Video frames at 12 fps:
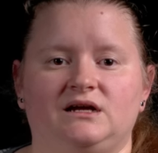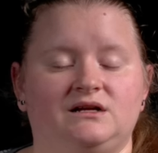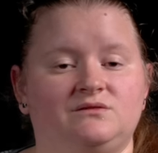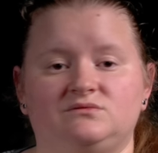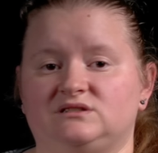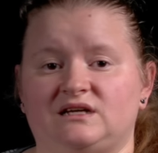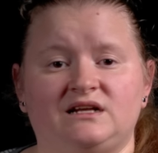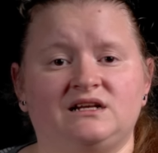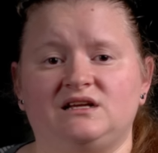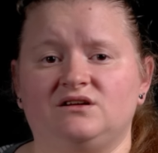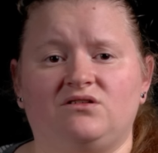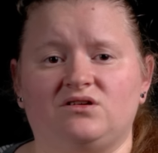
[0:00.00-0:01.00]
And it was at an
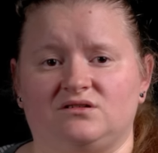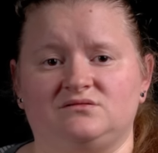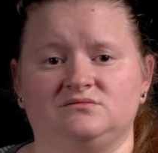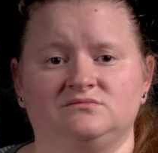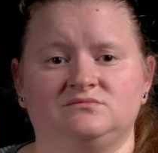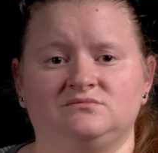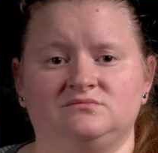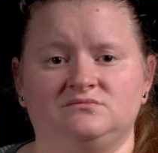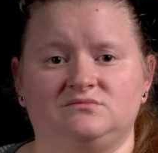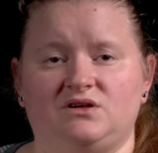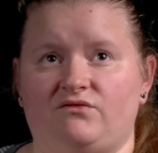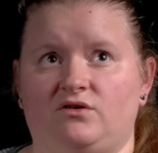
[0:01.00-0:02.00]
ER,
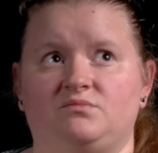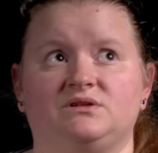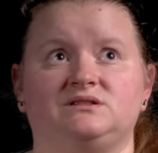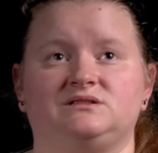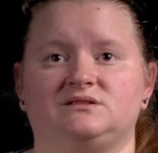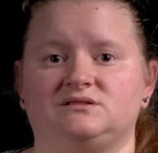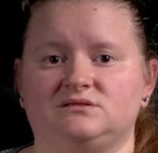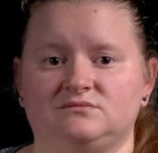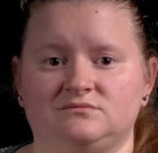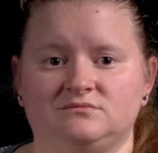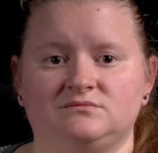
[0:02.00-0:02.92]
of all places.